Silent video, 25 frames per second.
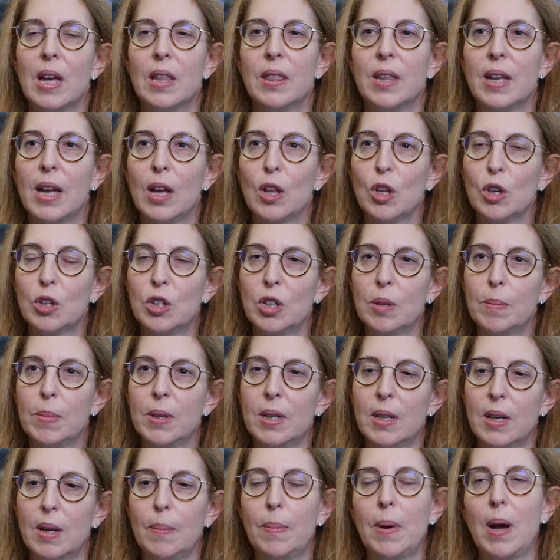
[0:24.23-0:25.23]
The
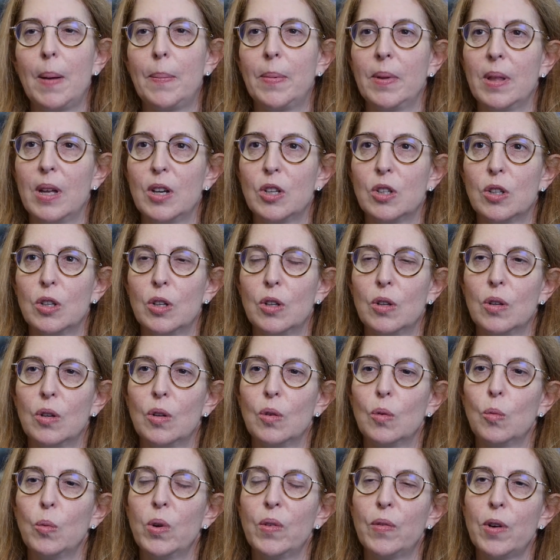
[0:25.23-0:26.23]
eligibility
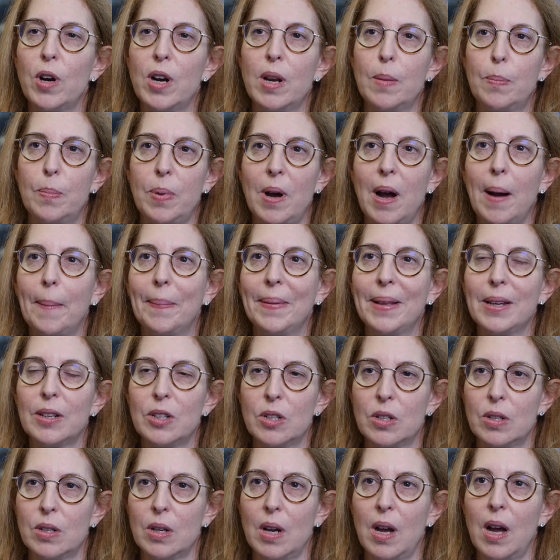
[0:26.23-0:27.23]
population, we've already
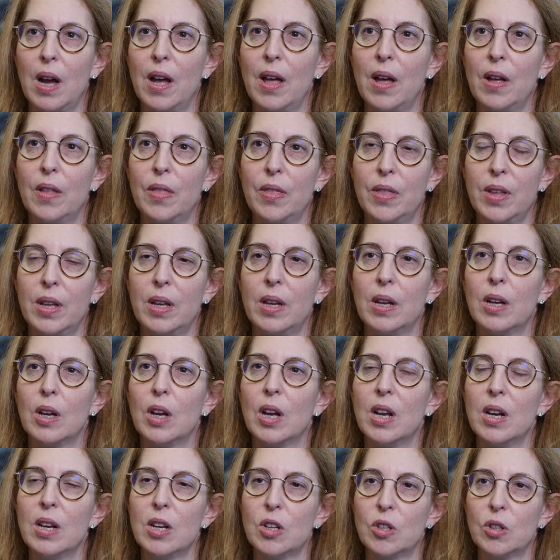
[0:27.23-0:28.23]
published uh, the
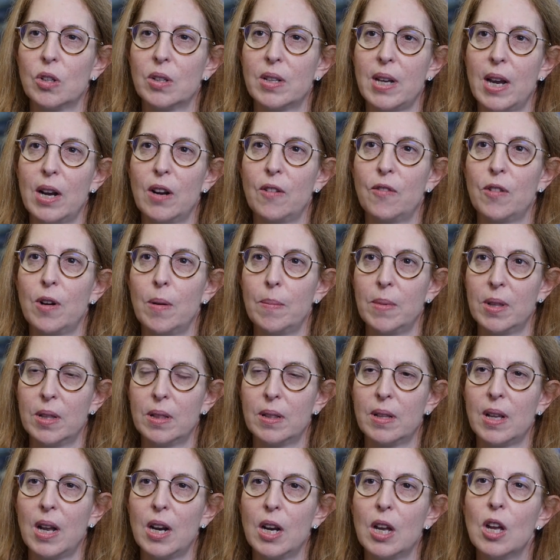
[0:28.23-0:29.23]
initial data from this
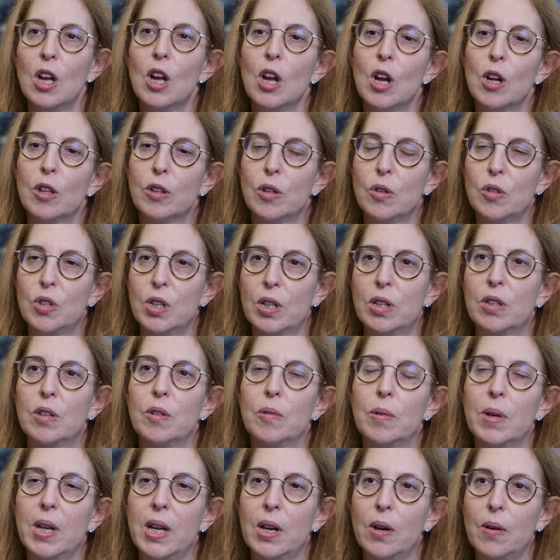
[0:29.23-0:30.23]
study, so just
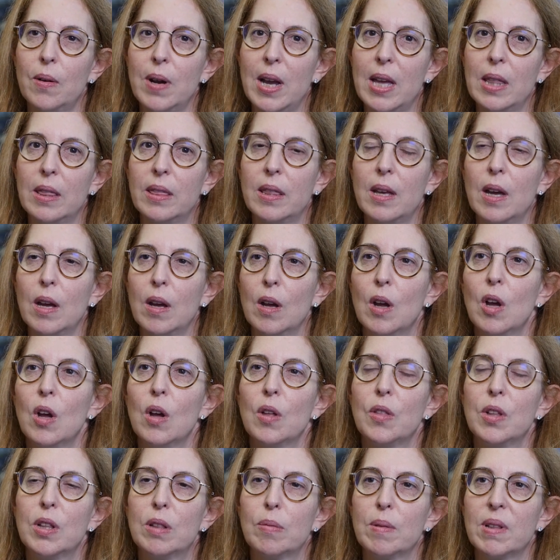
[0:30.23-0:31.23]
to reiterate, the,
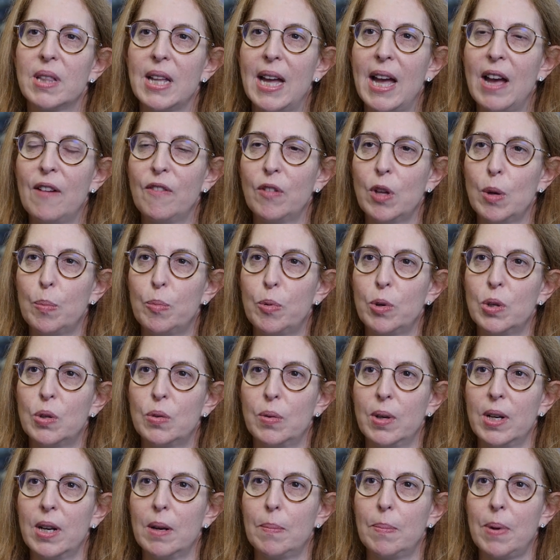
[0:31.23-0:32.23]
this was a heavily
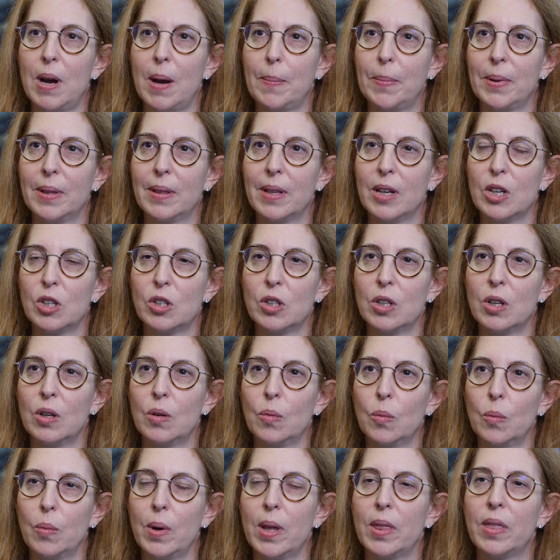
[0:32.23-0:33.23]
pretreated
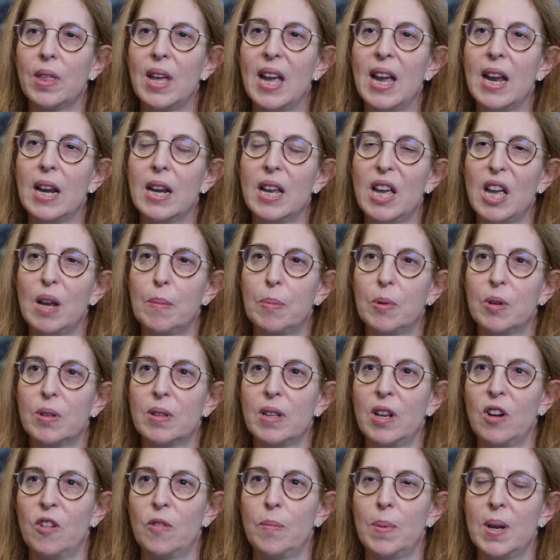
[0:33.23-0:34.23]
population with
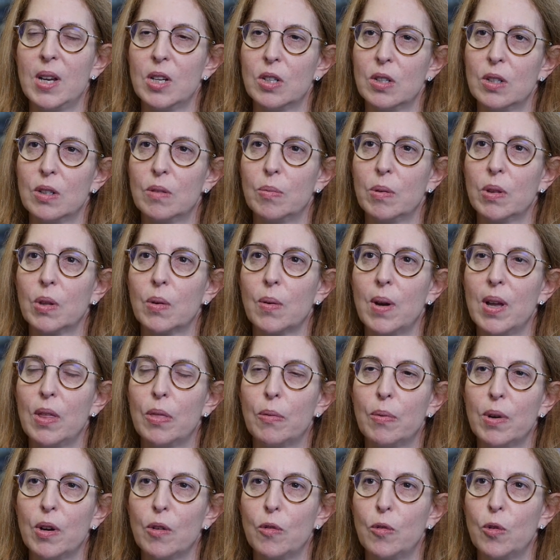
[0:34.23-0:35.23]
88% of patients with
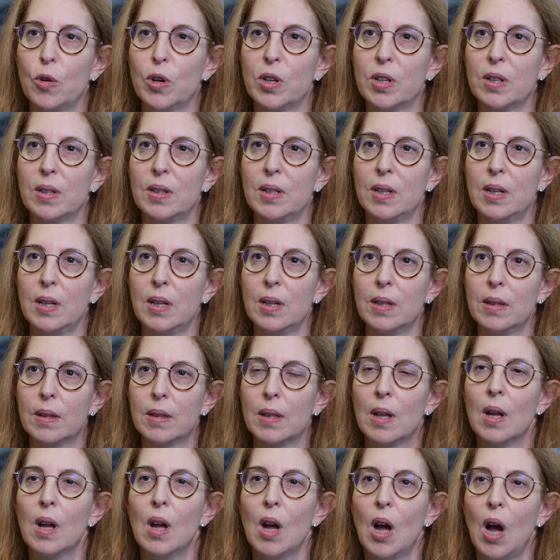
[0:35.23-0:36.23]
grade 3 or 4
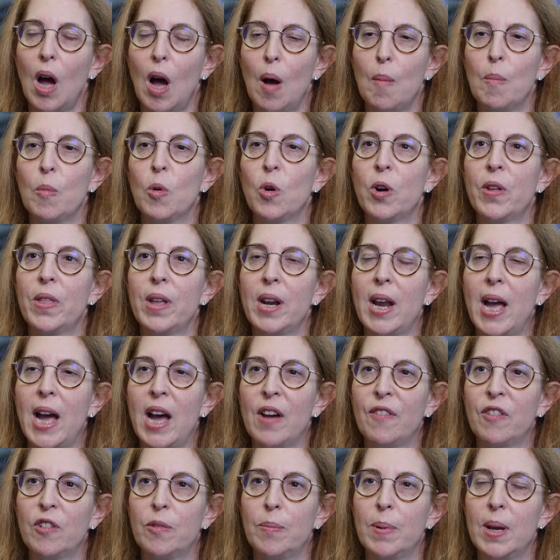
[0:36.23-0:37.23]
disease. Uh, more than
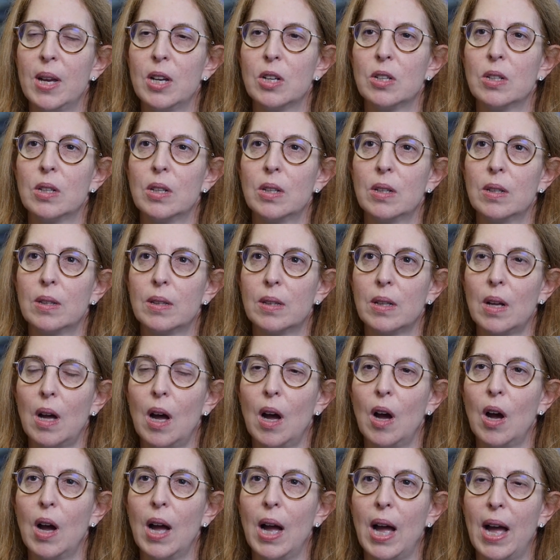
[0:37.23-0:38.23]
half of patients uh,
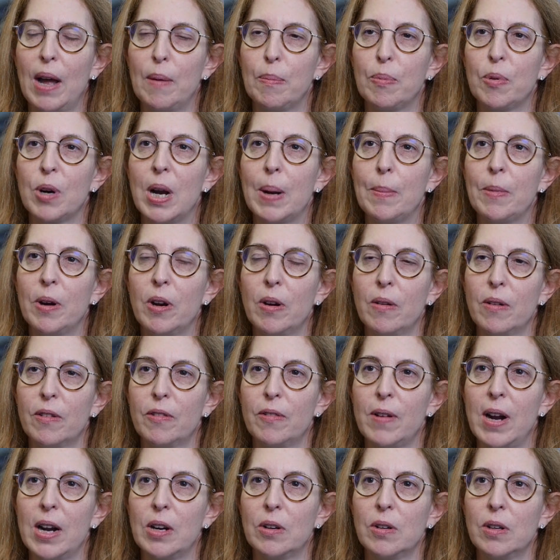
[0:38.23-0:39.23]
had primary
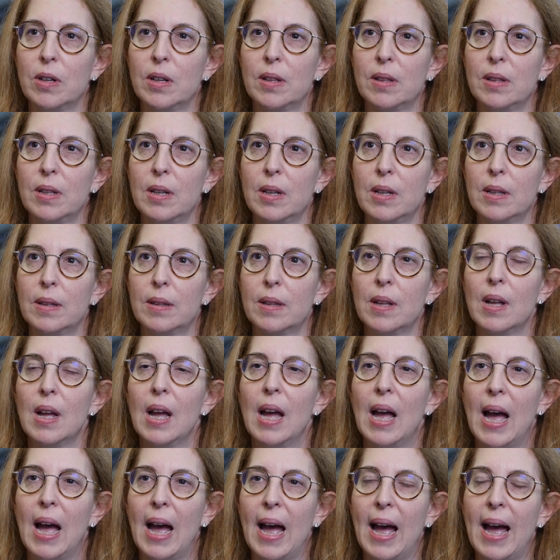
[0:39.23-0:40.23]
refractory disease
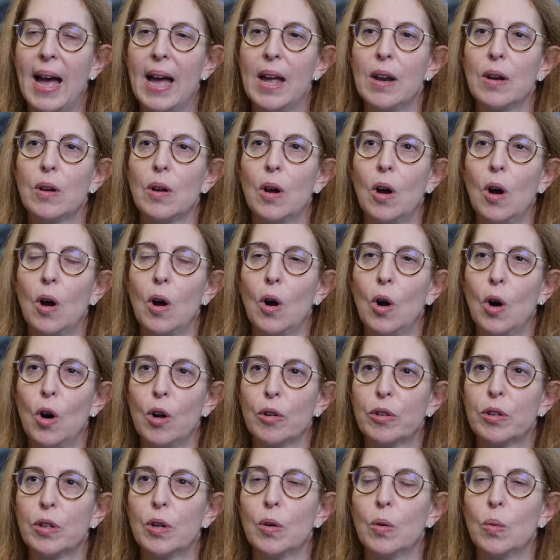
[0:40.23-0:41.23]
and uh,
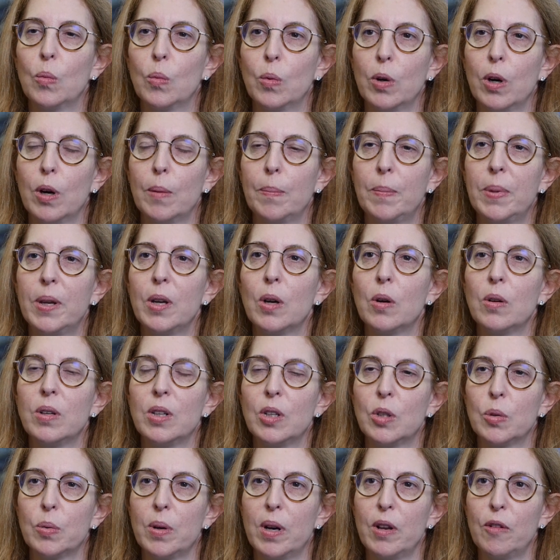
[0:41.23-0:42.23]
also were
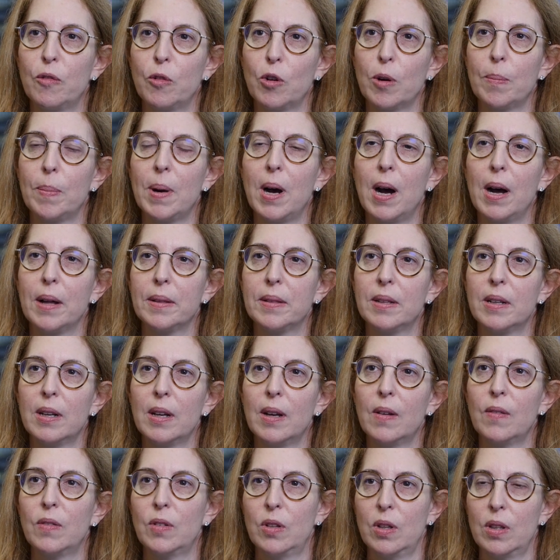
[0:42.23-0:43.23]
POD24
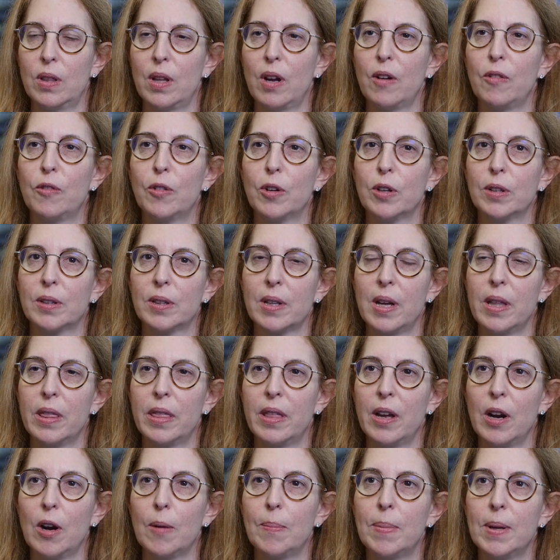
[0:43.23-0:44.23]
positive to their first line
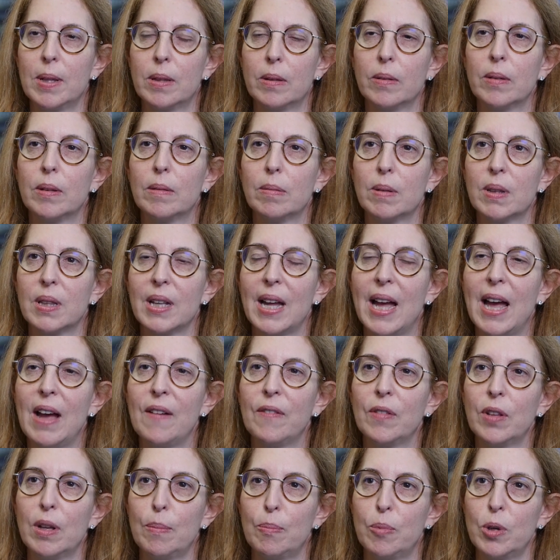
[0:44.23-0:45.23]
therapy. So this was a
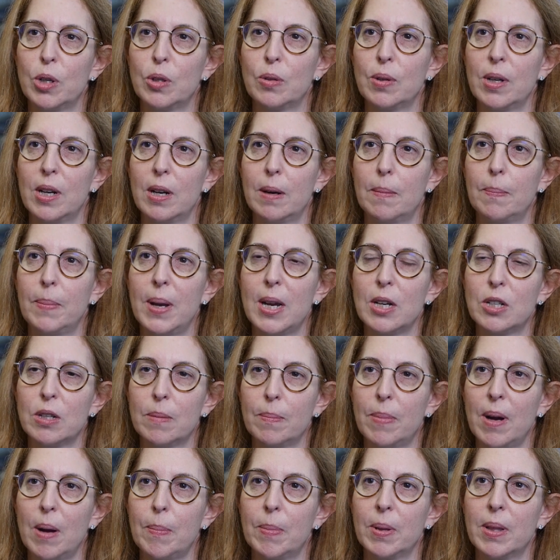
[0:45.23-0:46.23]
heavily pretreated
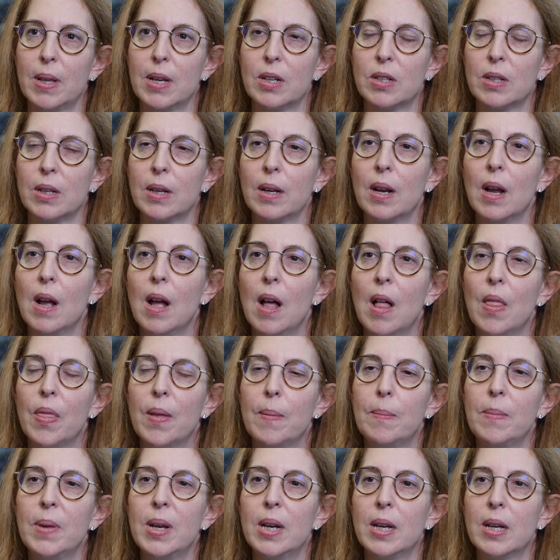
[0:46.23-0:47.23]
patient population.
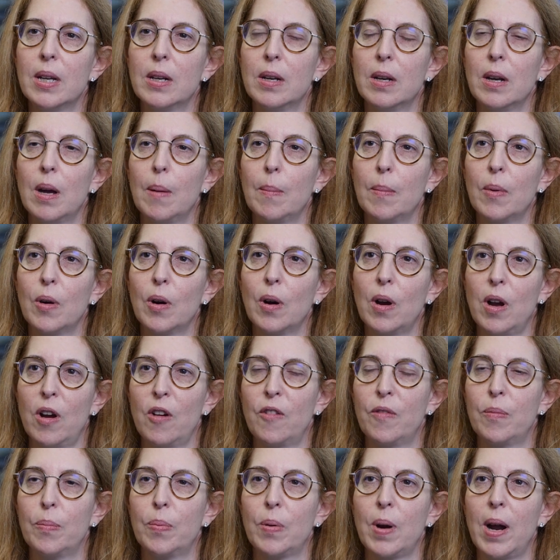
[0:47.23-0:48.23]
The median number
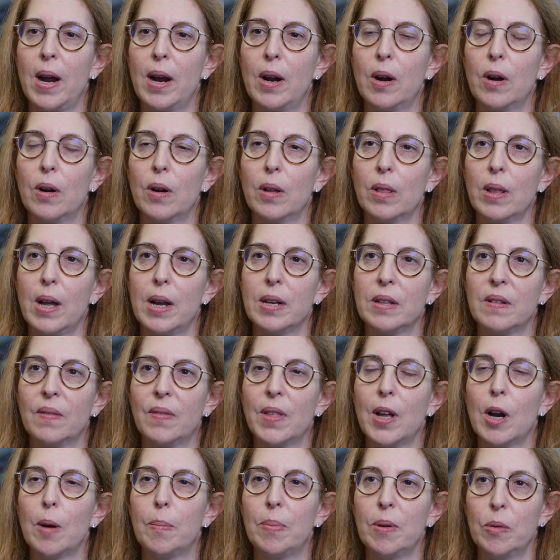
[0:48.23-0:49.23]
of prior lines of
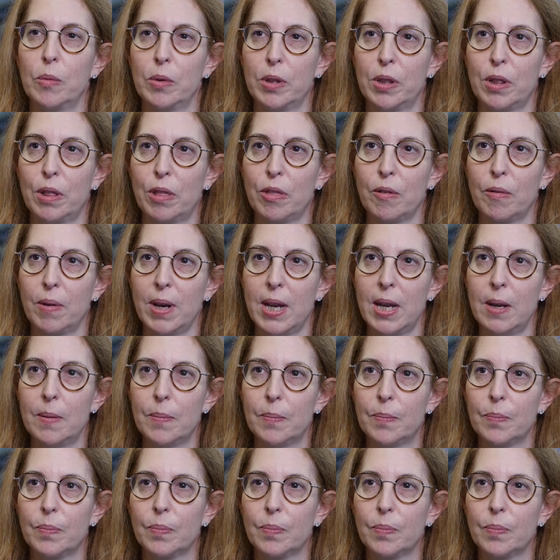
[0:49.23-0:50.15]
therapy was three.